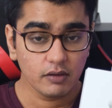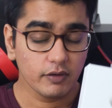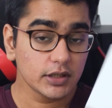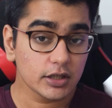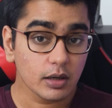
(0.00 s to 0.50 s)

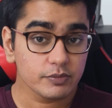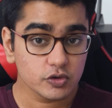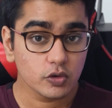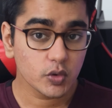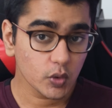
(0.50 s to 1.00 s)
when it comes
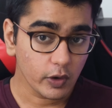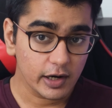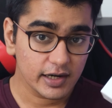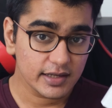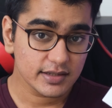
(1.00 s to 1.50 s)
to true
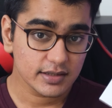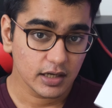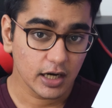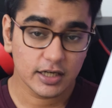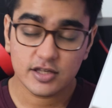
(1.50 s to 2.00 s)
wireless,
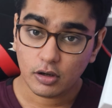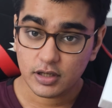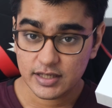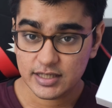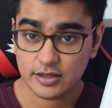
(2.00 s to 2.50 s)
it is not
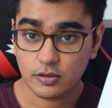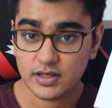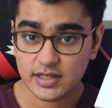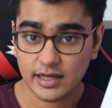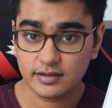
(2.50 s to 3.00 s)
easy to
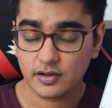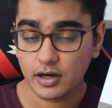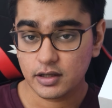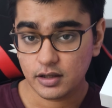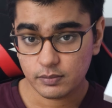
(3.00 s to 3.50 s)
design
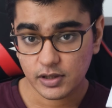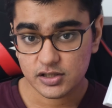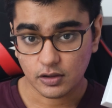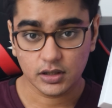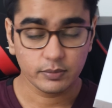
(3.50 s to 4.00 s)
great
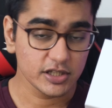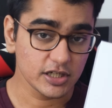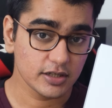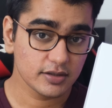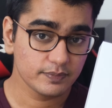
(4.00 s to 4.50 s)
earbuds on a
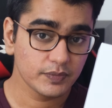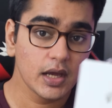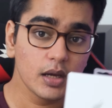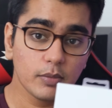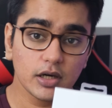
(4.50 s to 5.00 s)
budget.
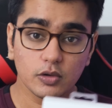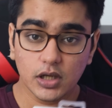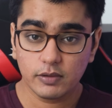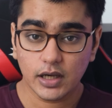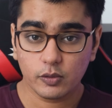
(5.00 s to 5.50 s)
But
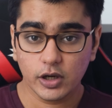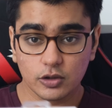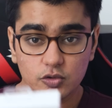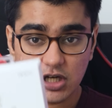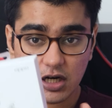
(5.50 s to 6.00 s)
today we are going
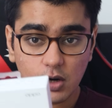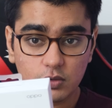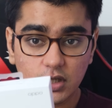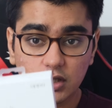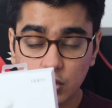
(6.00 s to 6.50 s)
to check
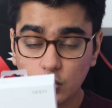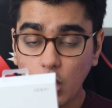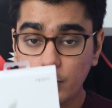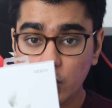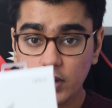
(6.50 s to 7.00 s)
out the new
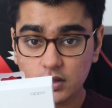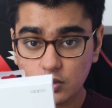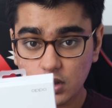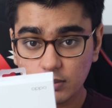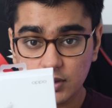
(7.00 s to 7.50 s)
Oppo
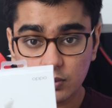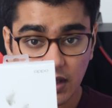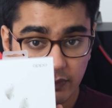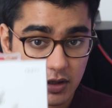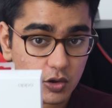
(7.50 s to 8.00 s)
Enco
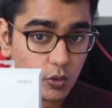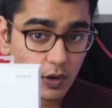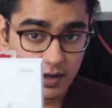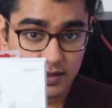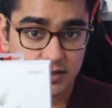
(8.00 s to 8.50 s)
W11 true
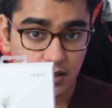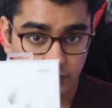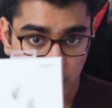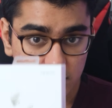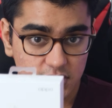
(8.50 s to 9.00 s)
wireless
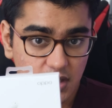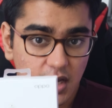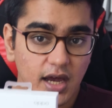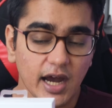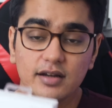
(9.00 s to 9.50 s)
earphones,
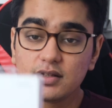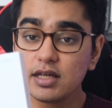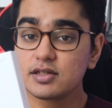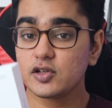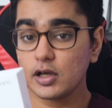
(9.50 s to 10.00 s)
and
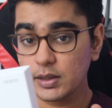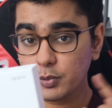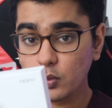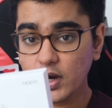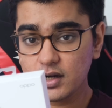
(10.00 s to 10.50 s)
these really
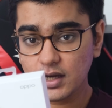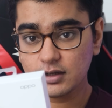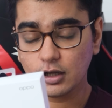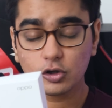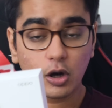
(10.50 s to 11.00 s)
provide an
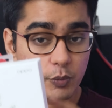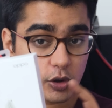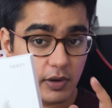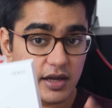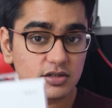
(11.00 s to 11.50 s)

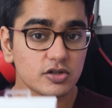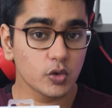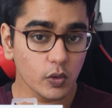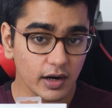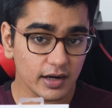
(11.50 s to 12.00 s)
uncompromised
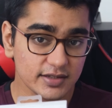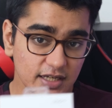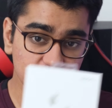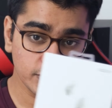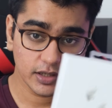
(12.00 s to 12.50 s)
true wireless
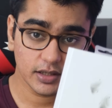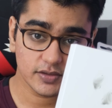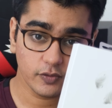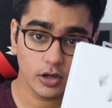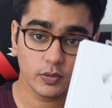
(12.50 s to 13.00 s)
experience
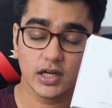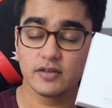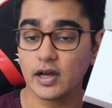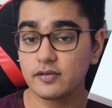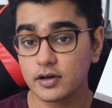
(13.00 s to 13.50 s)
for
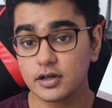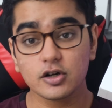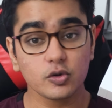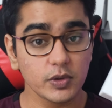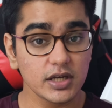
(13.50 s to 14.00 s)

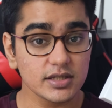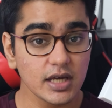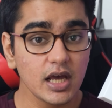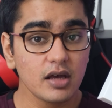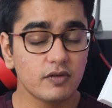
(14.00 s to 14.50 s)
2500 rupees,
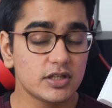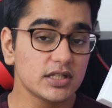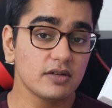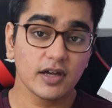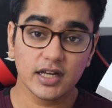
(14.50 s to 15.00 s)
which
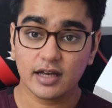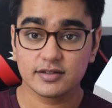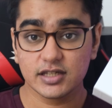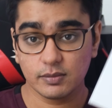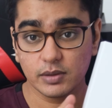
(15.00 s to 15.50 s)
is a very
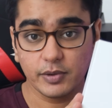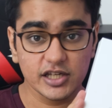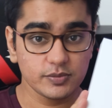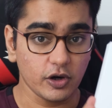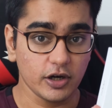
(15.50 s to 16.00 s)
accessible
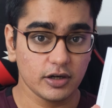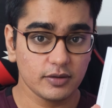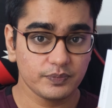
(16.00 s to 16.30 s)
price point.